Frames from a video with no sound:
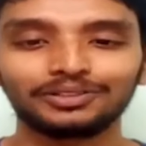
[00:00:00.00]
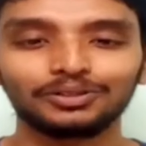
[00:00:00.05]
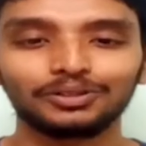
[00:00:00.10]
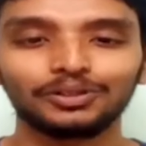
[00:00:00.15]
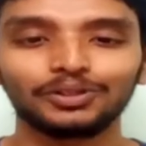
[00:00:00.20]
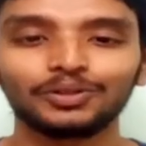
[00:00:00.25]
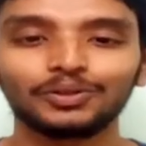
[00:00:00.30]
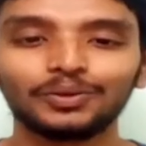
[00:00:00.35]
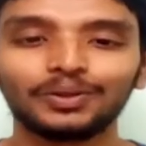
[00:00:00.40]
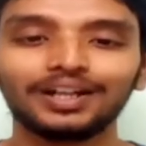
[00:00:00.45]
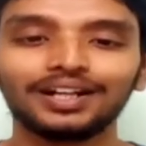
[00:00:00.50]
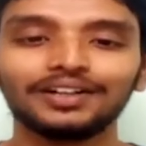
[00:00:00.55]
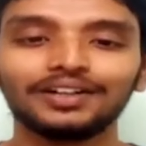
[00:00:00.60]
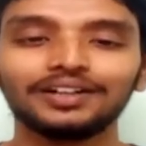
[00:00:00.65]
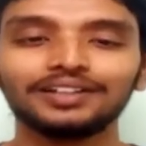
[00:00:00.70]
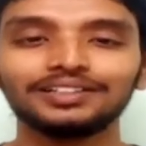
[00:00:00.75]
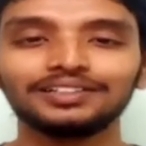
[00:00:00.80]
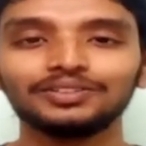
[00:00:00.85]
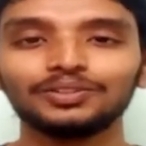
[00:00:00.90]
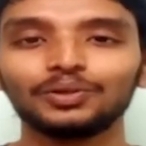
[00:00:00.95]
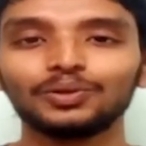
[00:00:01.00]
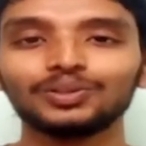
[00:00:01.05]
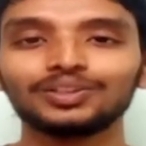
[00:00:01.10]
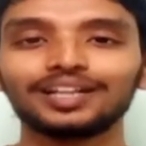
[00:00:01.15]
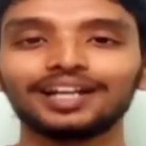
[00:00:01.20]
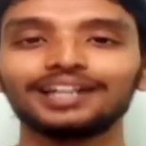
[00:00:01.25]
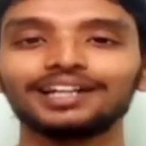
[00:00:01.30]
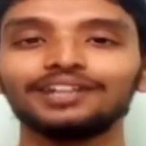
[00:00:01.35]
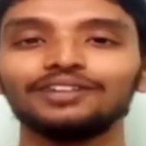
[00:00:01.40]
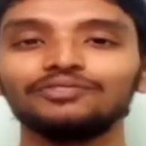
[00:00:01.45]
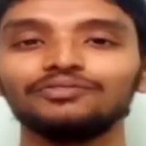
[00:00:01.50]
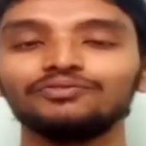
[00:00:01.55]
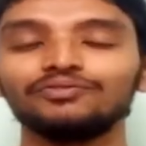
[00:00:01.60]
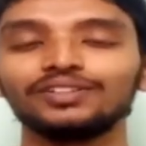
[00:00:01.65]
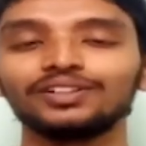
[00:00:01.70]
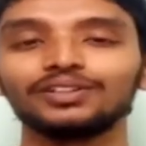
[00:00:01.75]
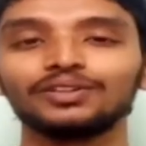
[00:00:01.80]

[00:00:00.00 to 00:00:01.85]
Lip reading: So you will learn those kind of